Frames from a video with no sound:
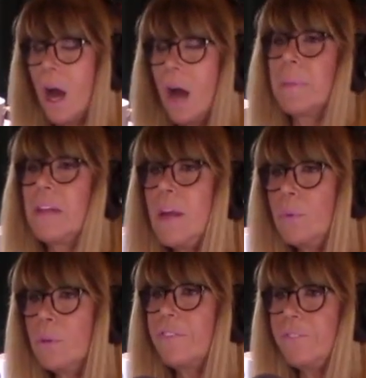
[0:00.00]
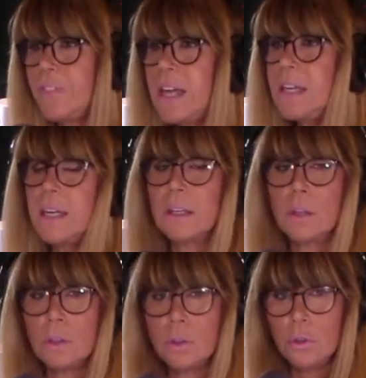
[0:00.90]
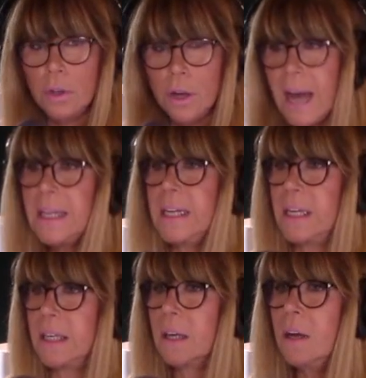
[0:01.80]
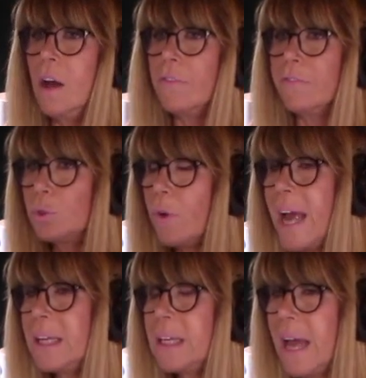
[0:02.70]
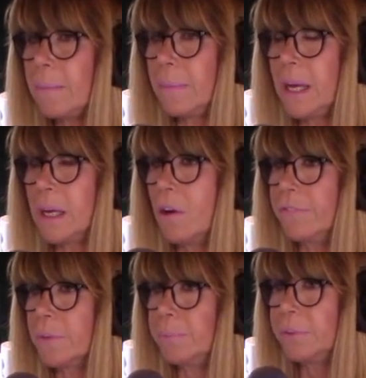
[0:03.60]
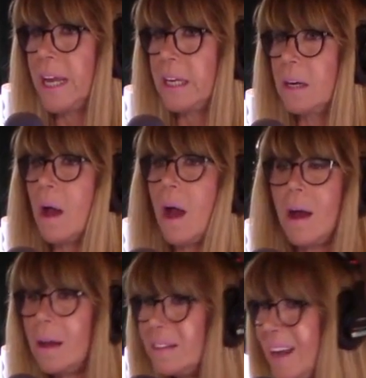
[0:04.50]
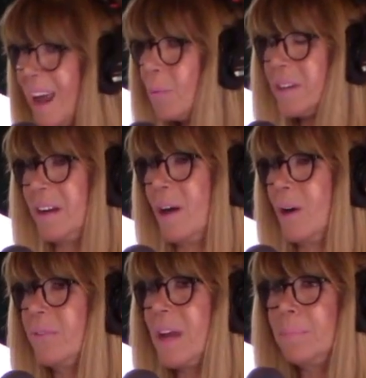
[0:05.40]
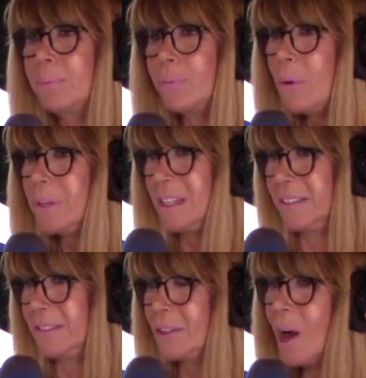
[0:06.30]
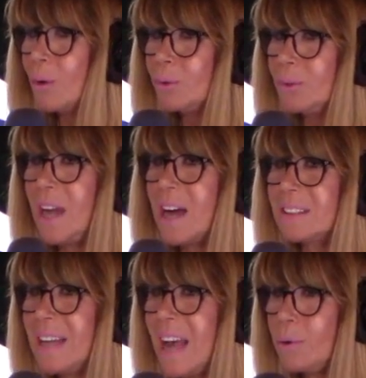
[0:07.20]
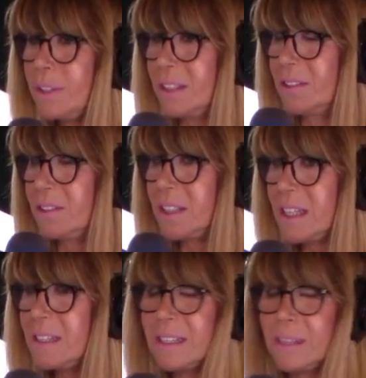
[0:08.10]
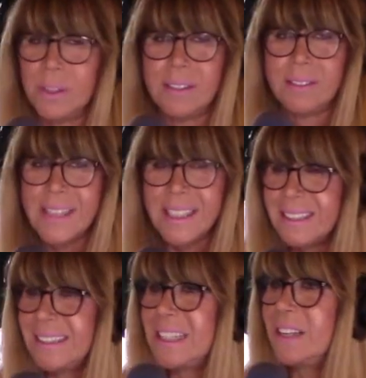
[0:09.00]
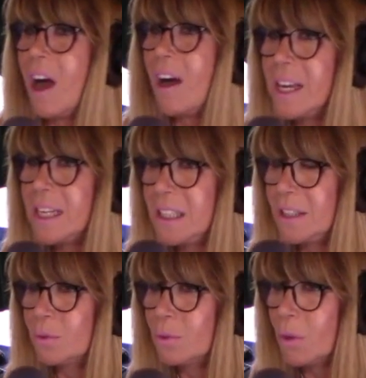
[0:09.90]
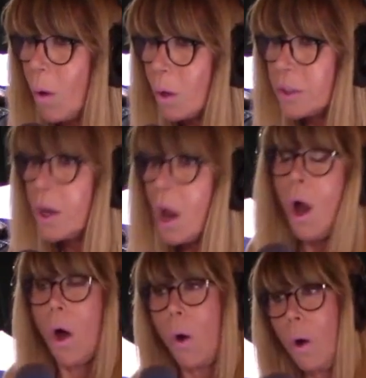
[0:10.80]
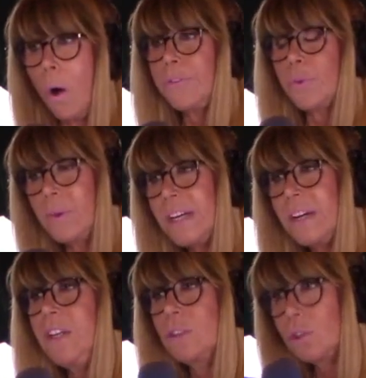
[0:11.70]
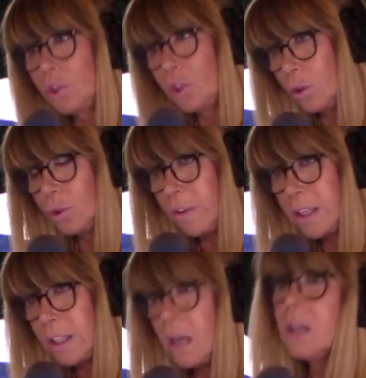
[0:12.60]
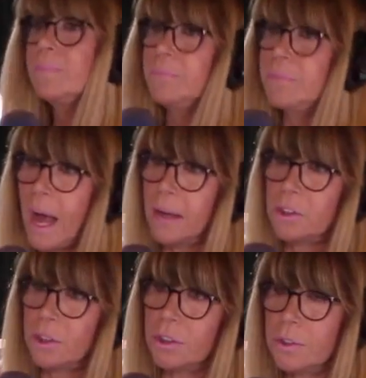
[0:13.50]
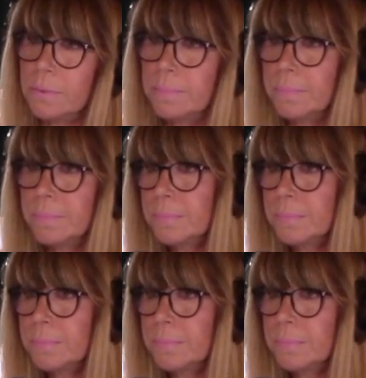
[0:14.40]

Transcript: to God, man, they were defending United for dragging that man off the plane. Now we know they broke his nose, knocked out his teeth. He was 69 years old. All three of his children, doctors,